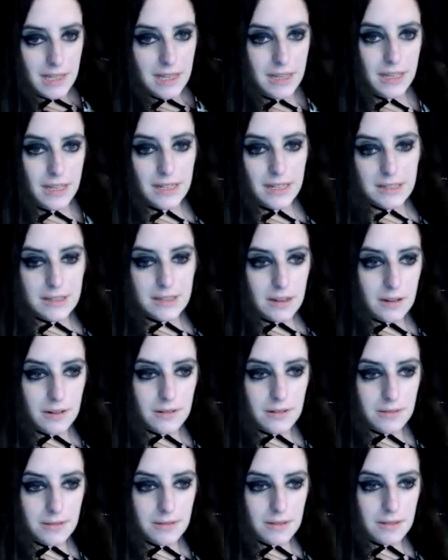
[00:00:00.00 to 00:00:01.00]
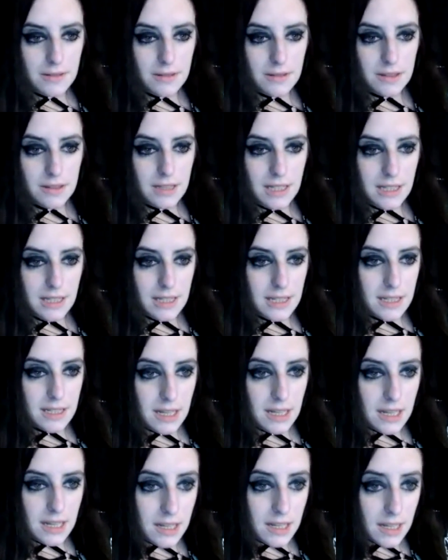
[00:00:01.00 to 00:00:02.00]
So, let's
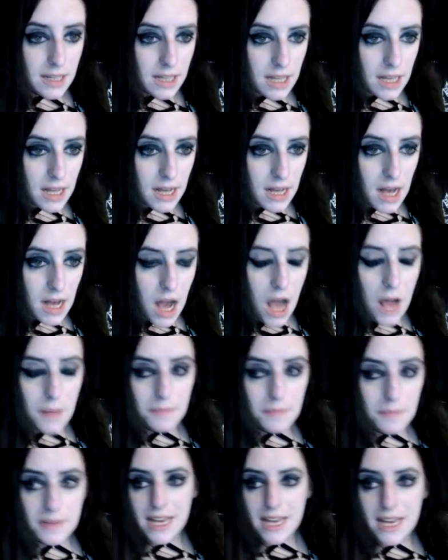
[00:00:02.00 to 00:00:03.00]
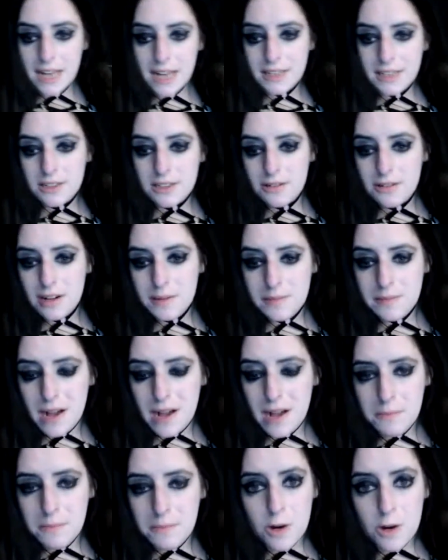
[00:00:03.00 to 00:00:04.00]
see. But yeah, so
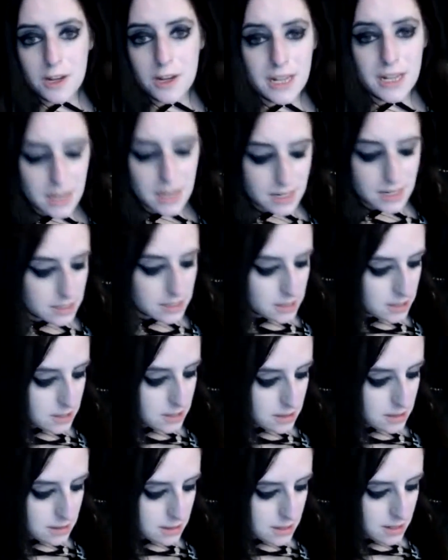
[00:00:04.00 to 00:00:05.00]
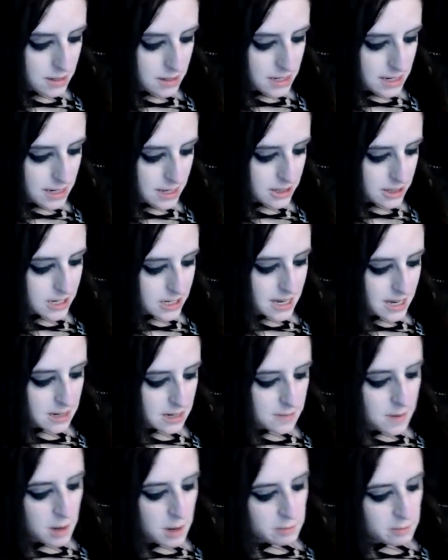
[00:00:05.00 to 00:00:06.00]
I'm working on another
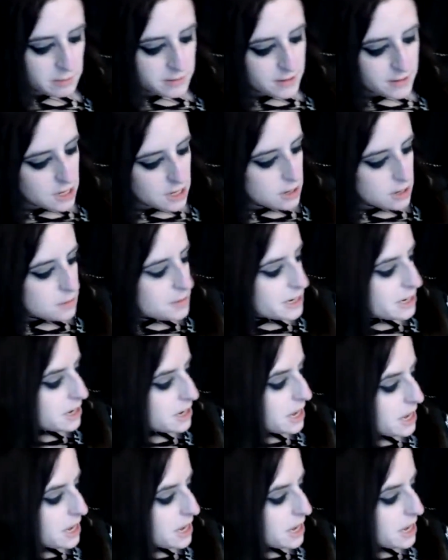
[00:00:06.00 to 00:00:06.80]
Sanctimommy video, but